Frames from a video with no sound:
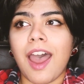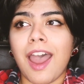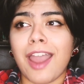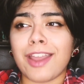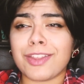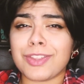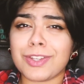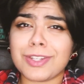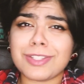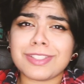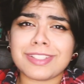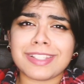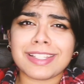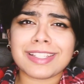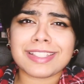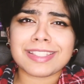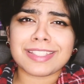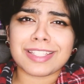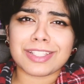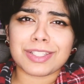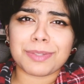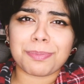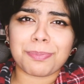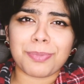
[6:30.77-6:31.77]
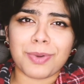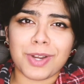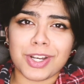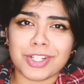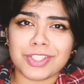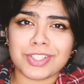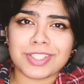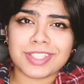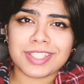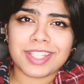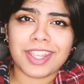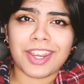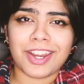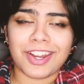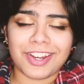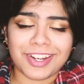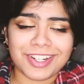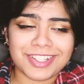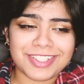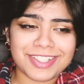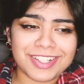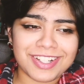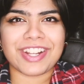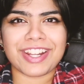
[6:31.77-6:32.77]
I thought he was like such a precious
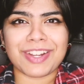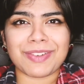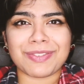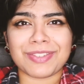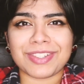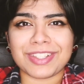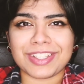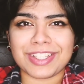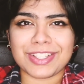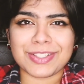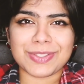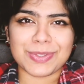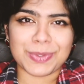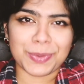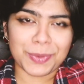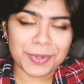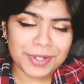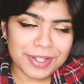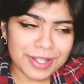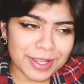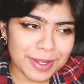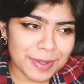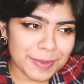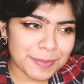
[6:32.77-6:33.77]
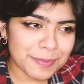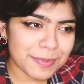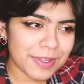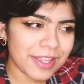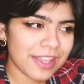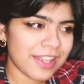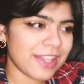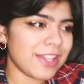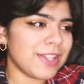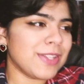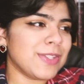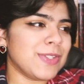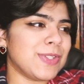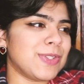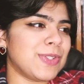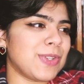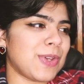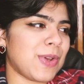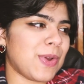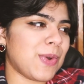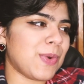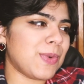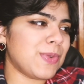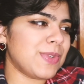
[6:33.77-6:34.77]
character and I really adored him
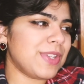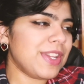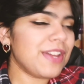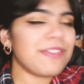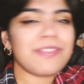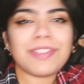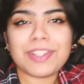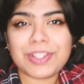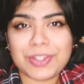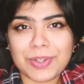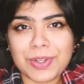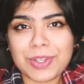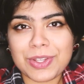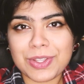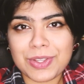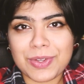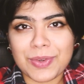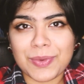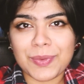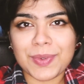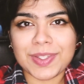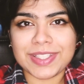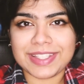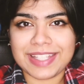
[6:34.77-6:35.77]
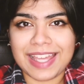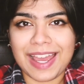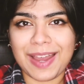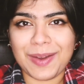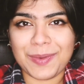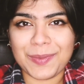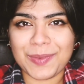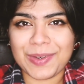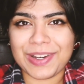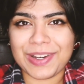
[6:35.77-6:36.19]
so definitely going to go with that